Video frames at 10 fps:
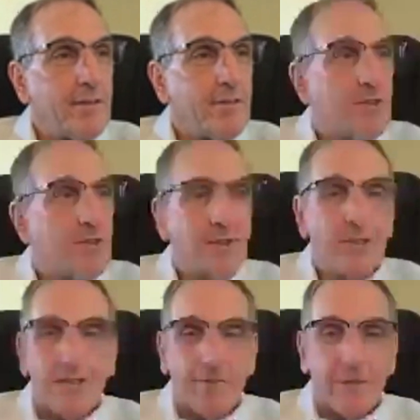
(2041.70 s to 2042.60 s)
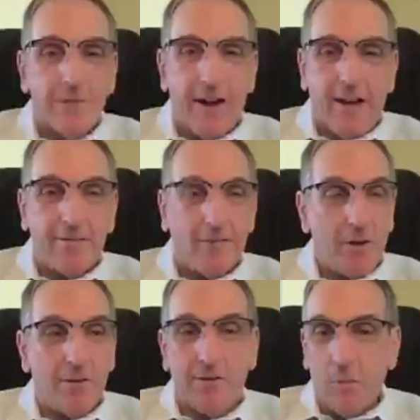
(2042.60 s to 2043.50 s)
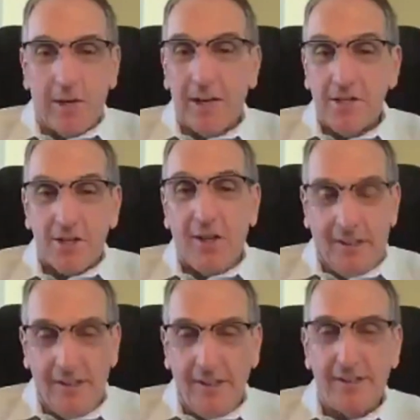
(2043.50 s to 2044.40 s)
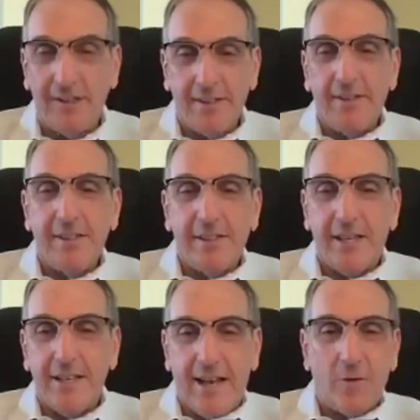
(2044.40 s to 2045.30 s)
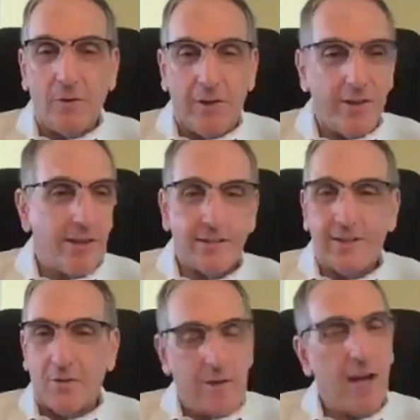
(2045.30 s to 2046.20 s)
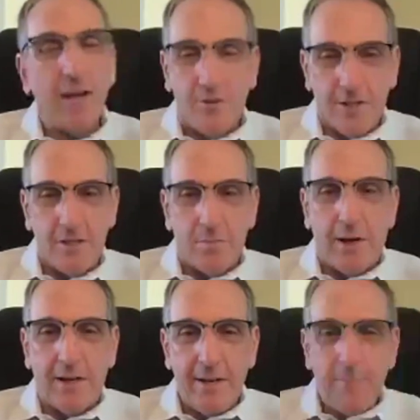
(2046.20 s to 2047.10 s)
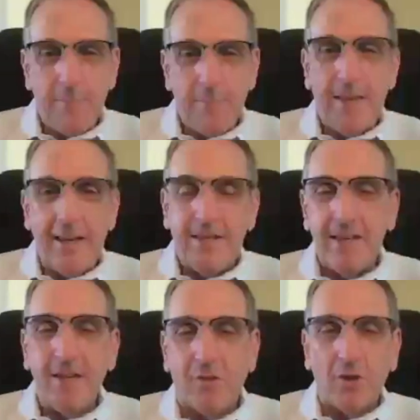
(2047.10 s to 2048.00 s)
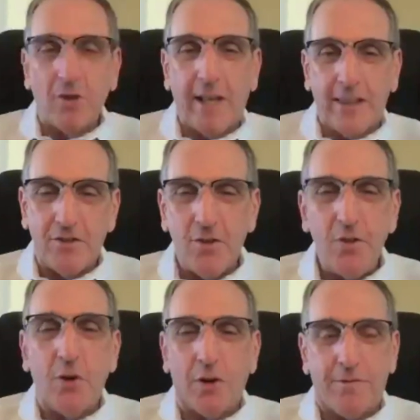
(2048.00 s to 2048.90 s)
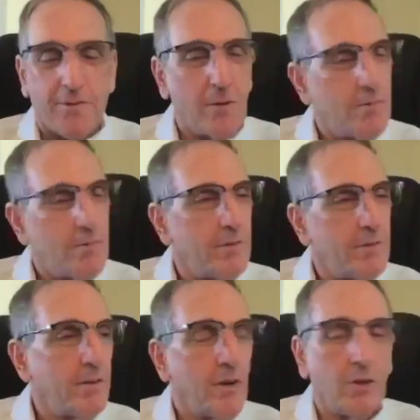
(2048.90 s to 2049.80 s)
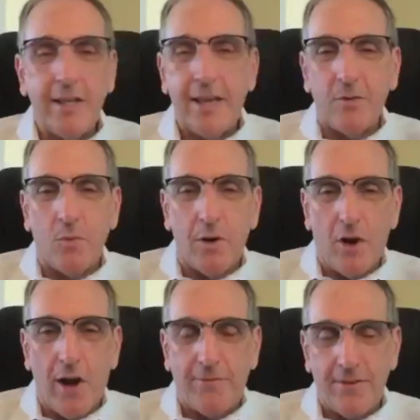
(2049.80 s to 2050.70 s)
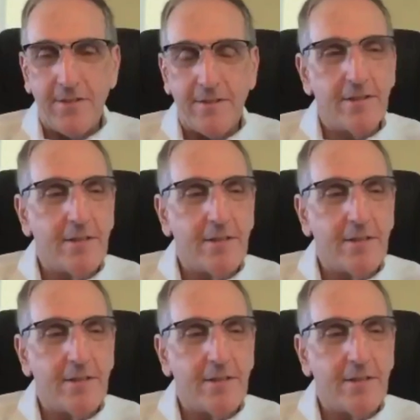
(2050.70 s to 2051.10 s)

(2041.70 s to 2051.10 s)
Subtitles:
a 75 lawyer firm when I started. And now we're in the 300s. But it didn't grow like those New York firms, only had one office.